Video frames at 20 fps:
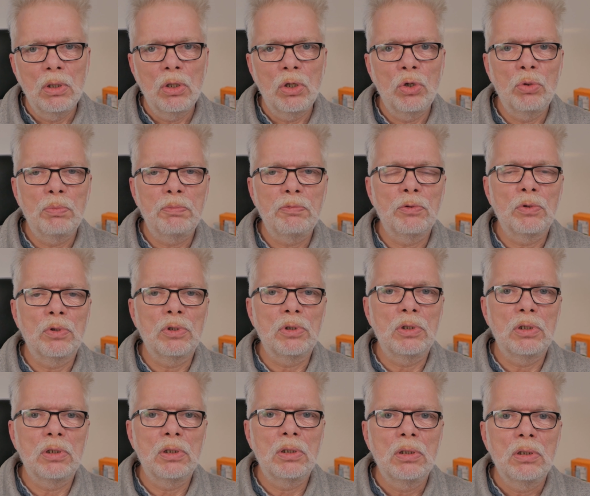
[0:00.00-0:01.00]

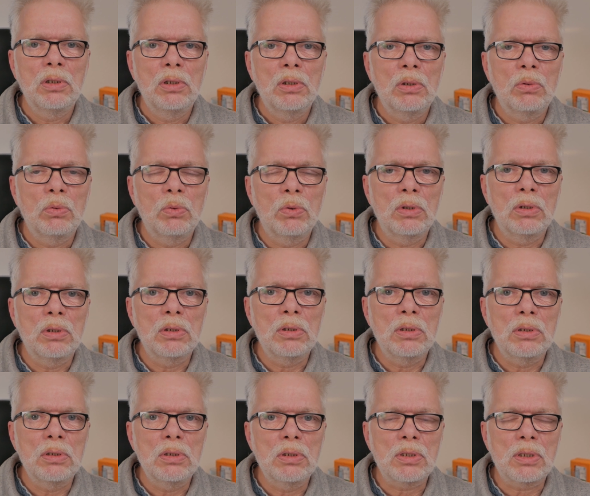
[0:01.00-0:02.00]
Hopefully
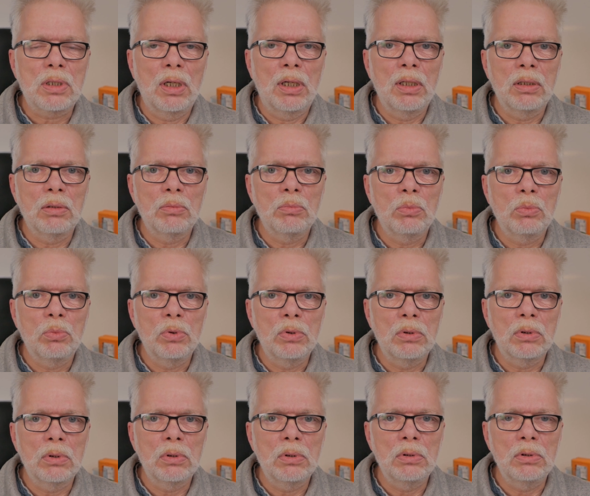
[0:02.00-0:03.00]
Skylum
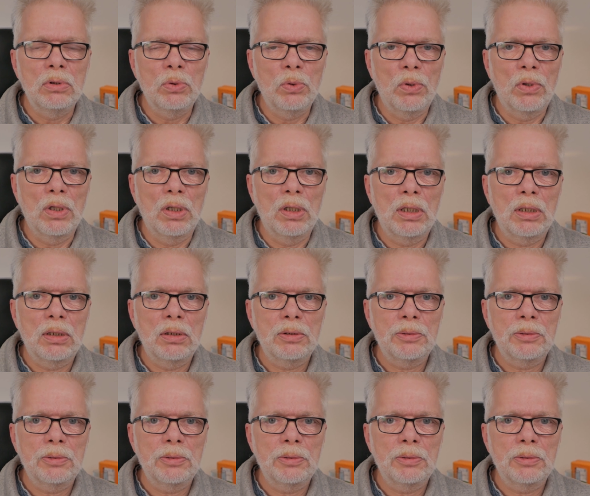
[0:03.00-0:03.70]
will do that.